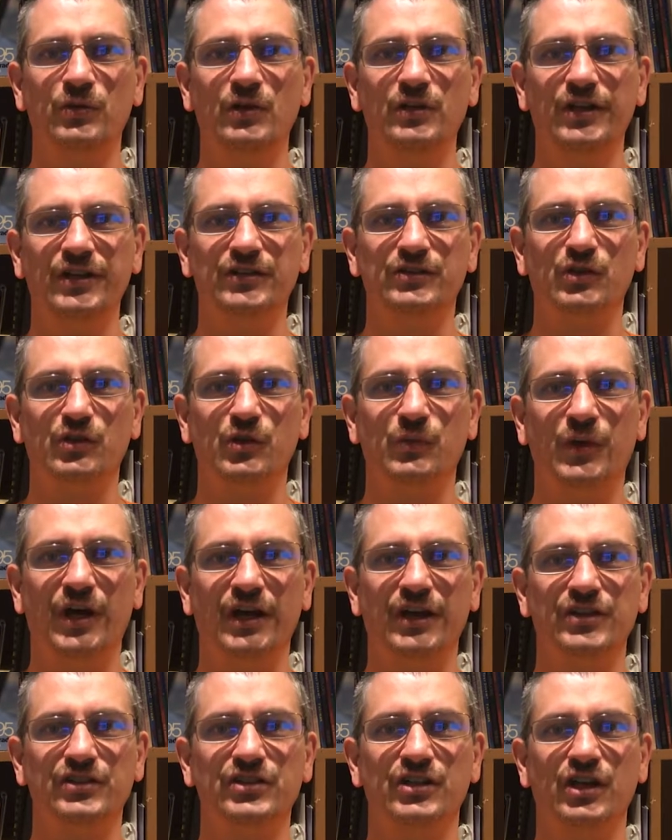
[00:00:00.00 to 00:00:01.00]
the links on the
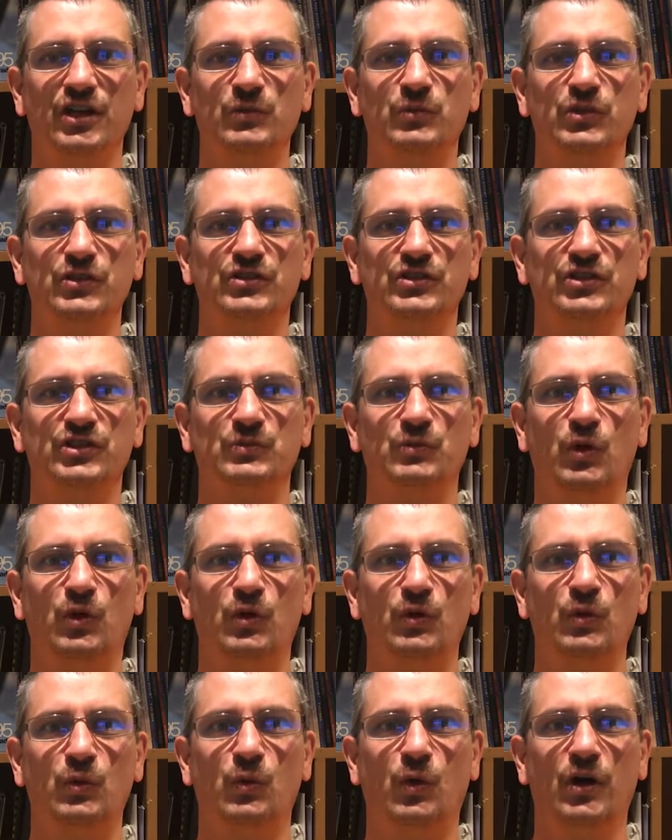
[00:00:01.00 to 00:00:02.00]
page and puts a
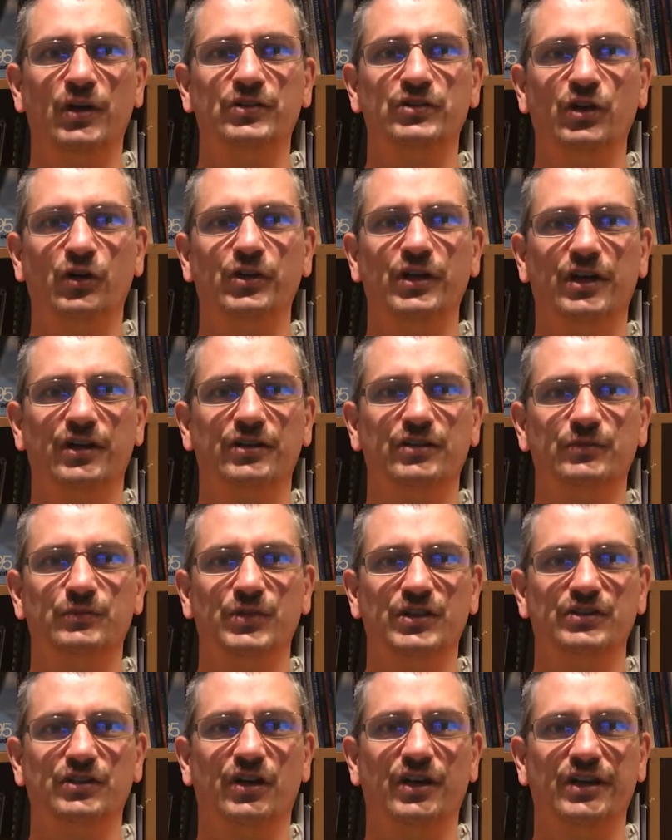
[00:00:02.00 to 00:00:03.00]
small WOT donut
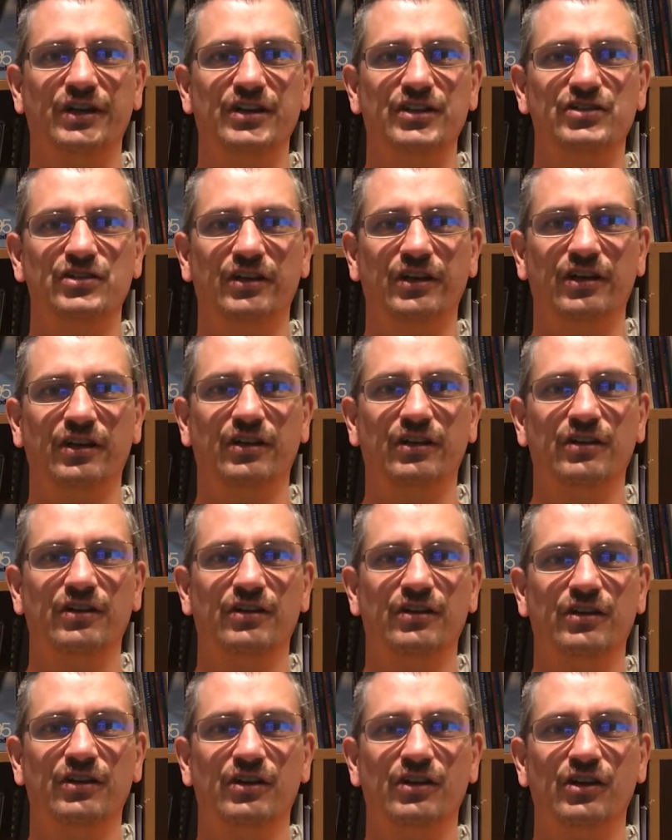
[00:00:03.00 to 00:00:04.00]
beside each link.
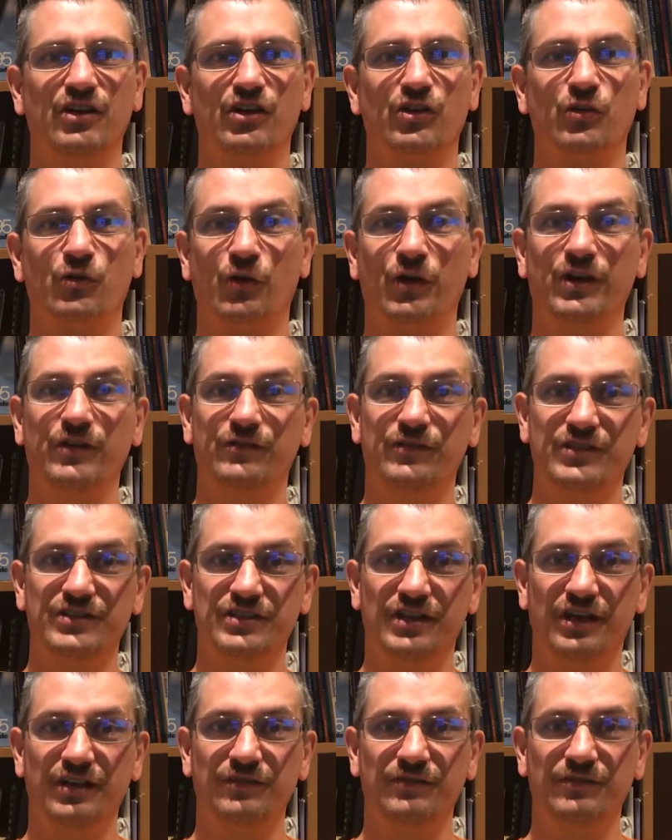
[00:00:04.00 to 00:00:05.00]
Green for
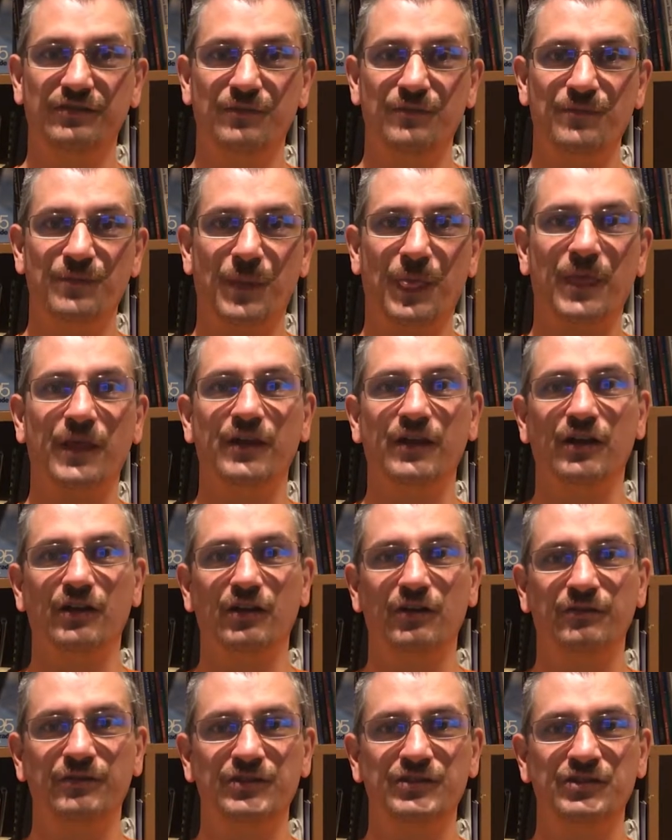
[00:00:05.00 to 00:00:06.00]
safe, yellow
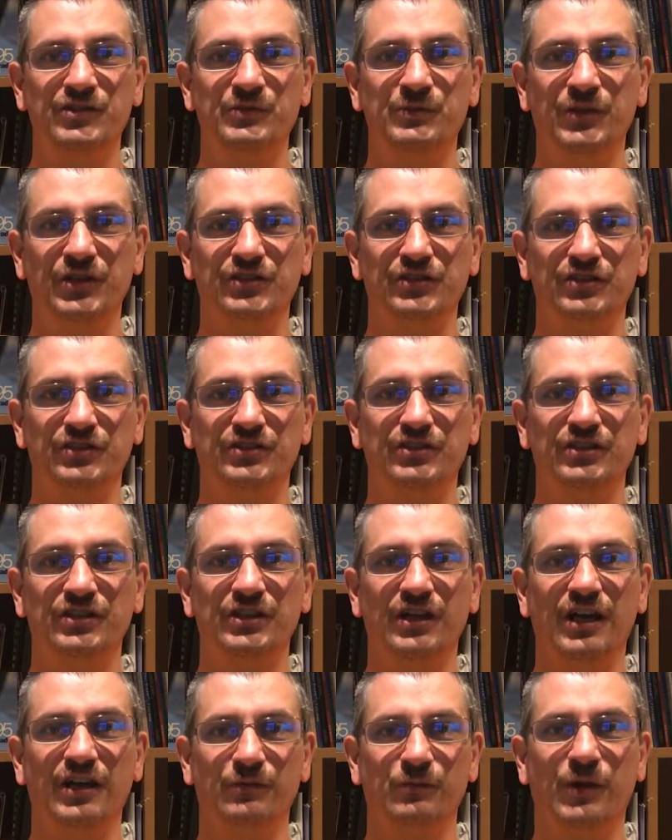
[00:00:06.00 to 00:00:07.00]
for suspicious,
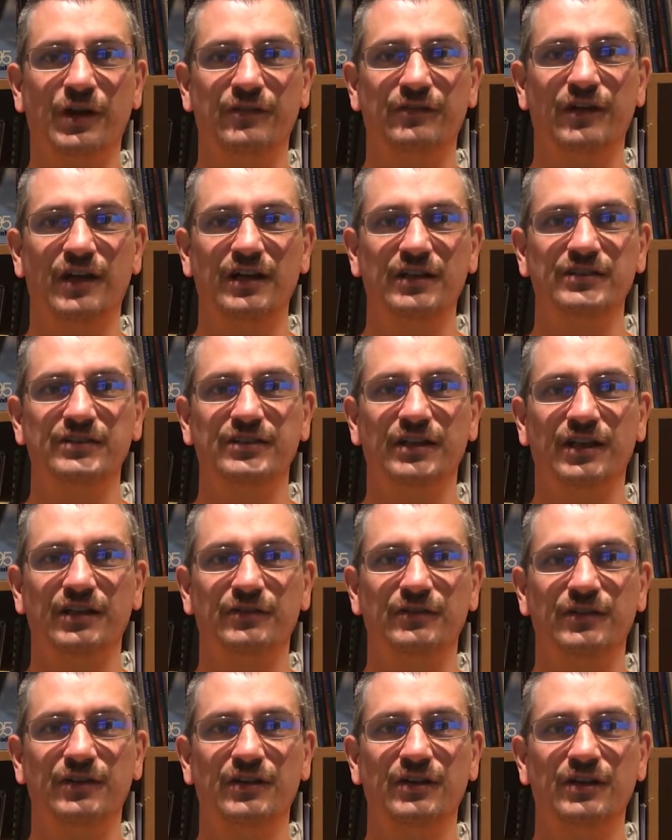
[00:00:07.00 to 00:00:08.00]
and red for
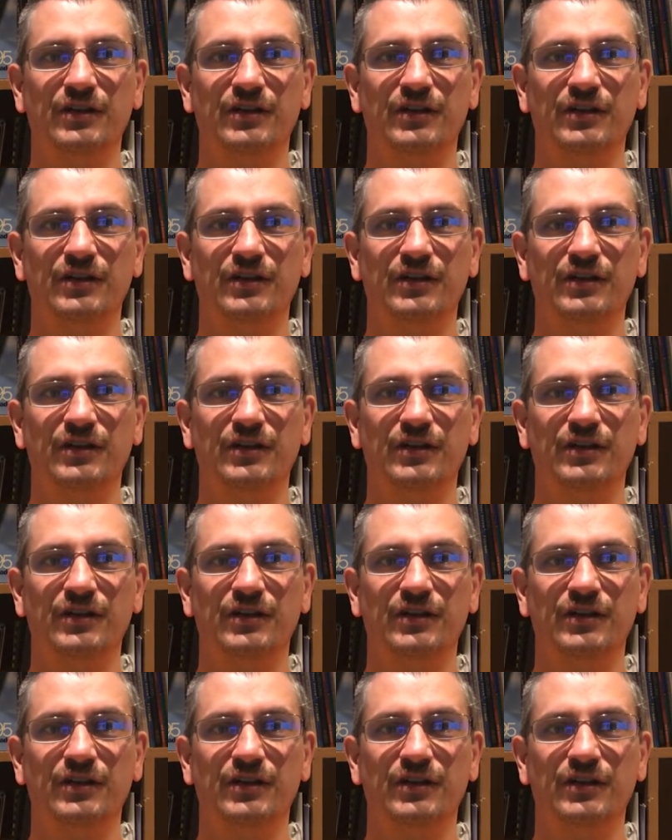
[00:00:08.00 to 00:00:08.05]
unsafe.